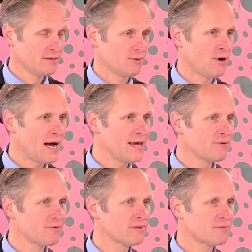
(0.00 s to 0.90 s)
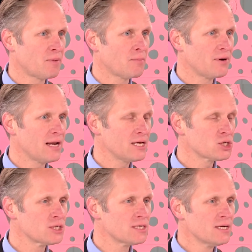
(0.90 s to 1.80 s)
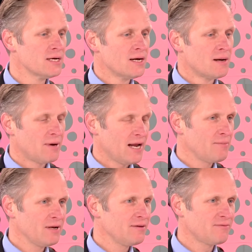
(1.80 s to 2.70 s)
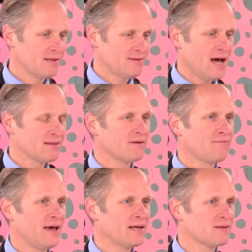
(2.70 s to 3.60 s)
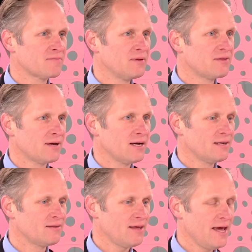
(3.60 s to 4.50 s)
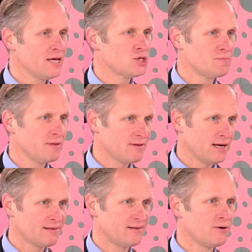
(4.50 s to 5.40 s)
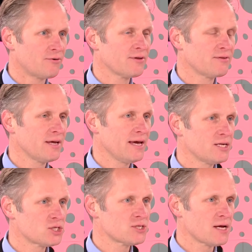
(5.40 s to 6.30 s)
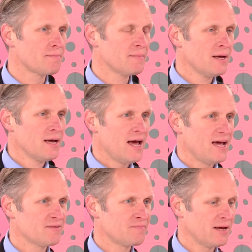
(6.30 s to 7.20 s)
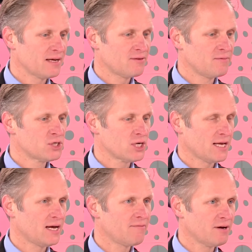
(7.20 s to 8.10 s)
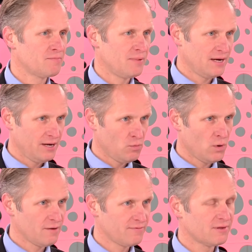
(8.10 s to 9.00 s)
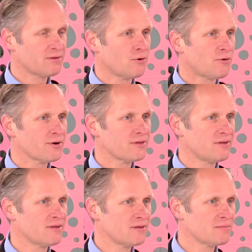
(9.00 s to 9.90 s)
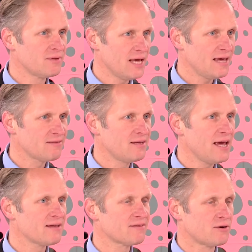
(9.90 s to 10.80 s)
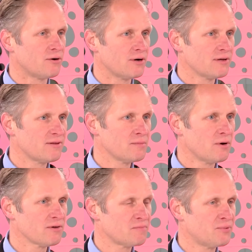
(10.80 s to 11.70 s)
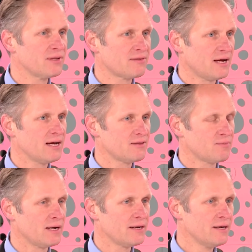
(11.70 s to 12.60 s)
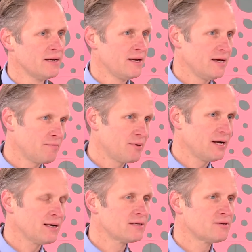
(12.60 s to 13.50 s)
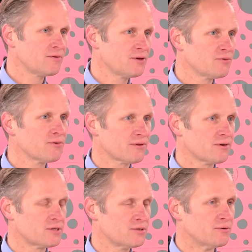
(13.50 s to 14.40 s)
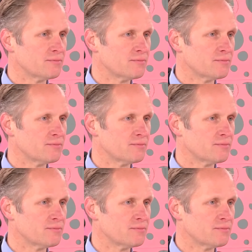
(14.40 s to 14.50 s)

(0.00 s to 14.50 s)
so higher risk population. But I believe there's other factors besides age, besides lowering the age, mm. some mm. aspects which are covered by one of the scoring systems. The STS score is the most precise one in parallel to the Euroscore 2.